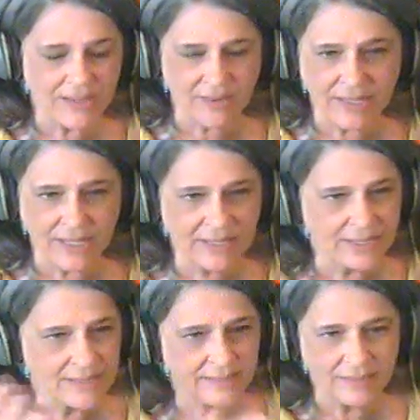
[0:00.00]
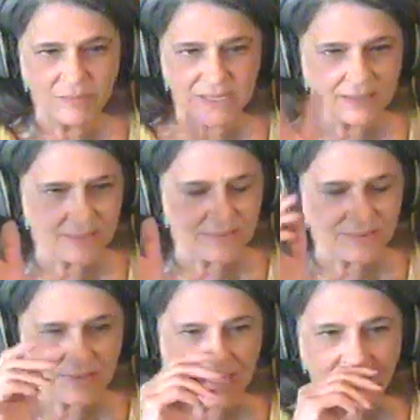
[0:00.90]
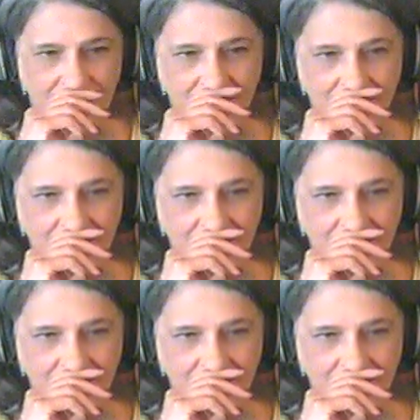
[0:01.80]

area in the middle of the state.